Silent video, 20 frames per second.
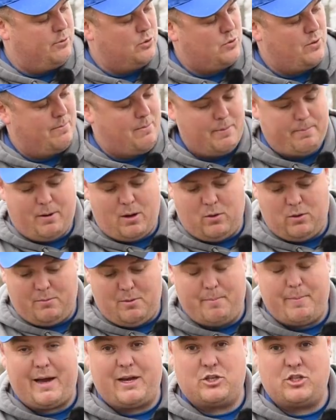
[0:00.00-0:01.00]
between my pole and
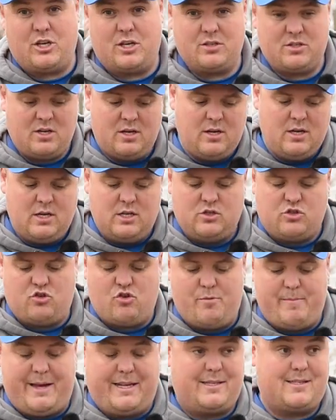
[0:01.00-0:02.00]
my back shot to
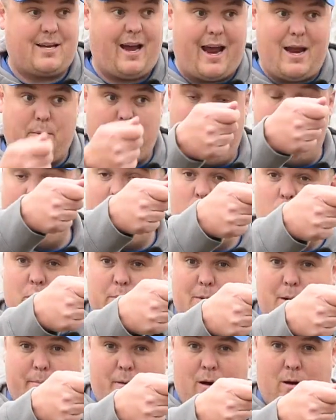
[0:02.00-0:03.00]
remain tight when I'm
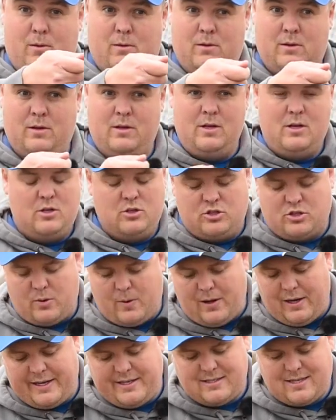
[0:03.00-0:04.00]
holding my pole. So
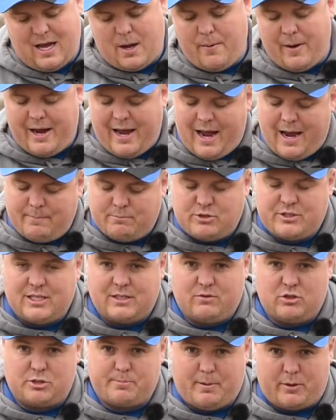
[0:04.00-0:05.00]
at least that way I'm
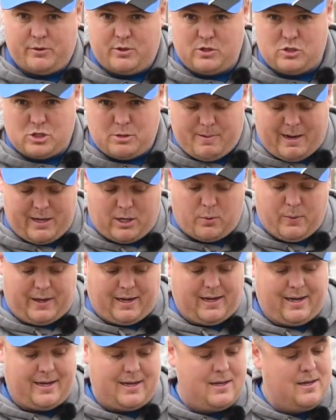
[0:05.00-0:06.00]
still responding to a bite
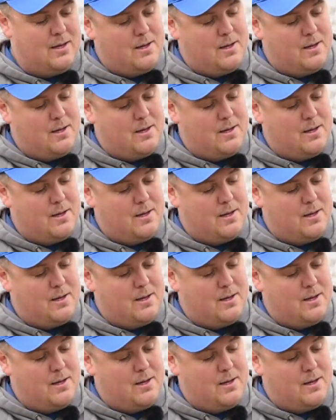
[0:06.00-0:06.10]
quickly